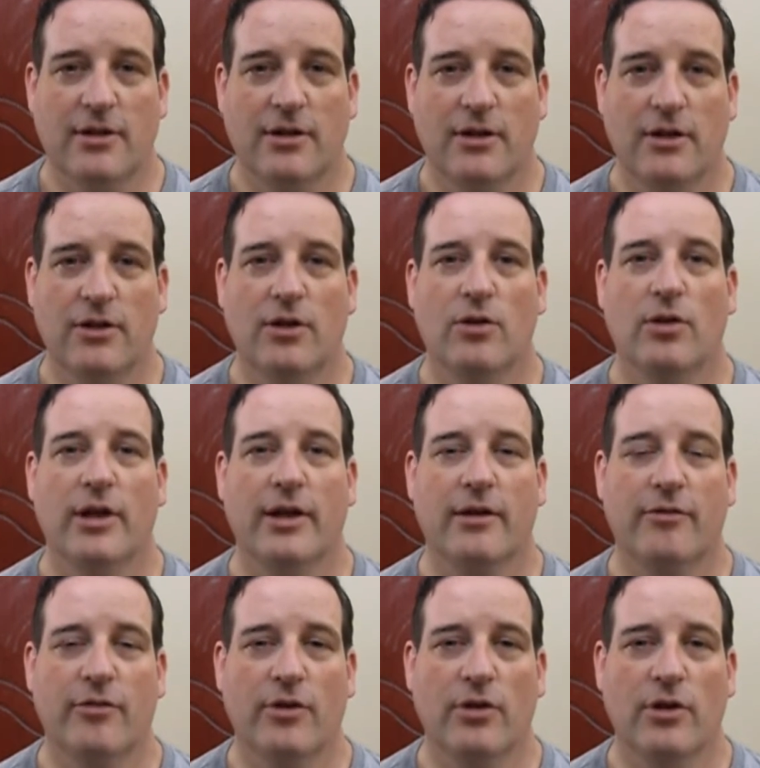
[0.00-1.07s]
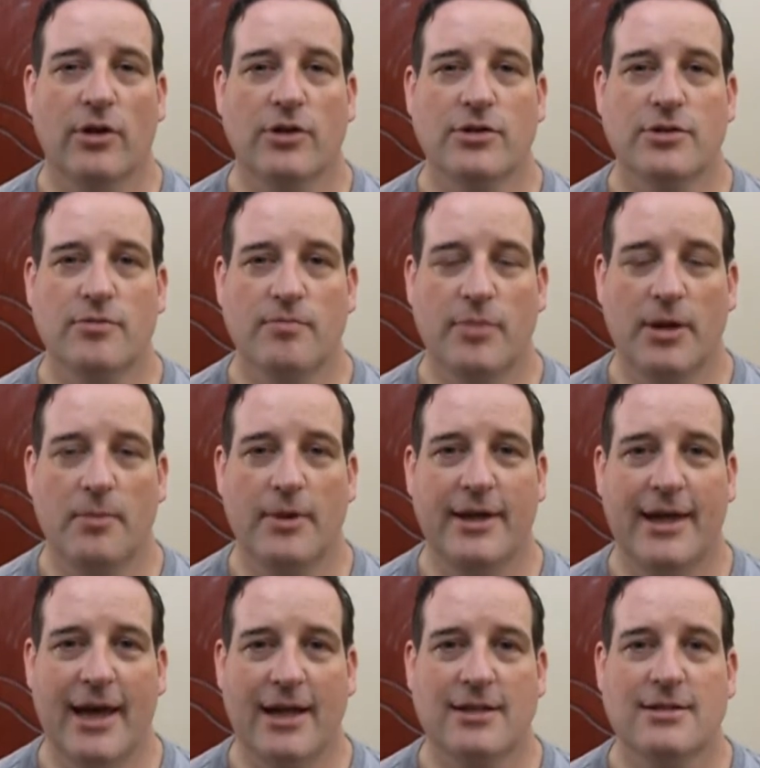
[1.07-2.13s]
you know, like for lunch, big
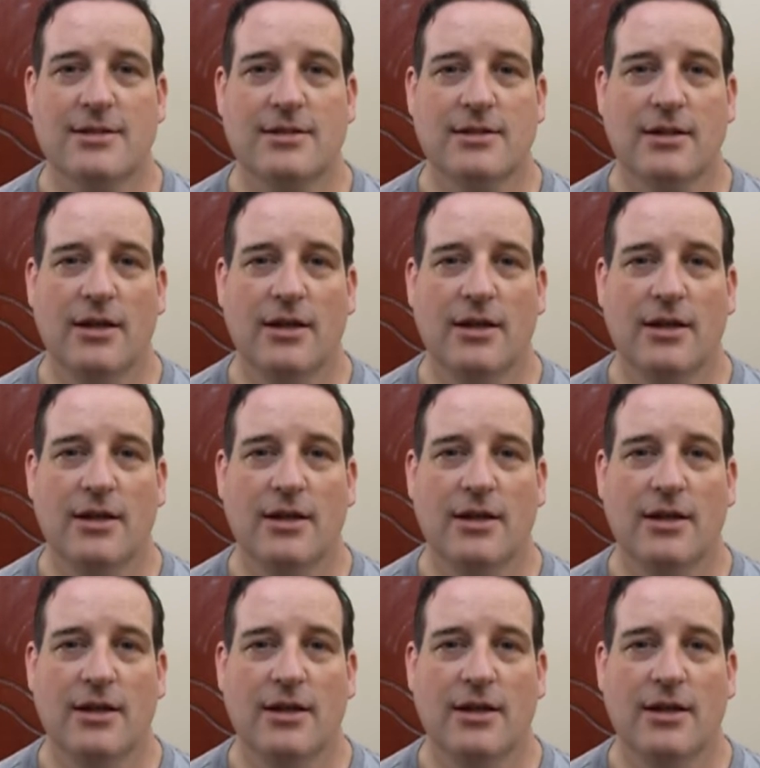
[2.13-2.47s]
baguettes,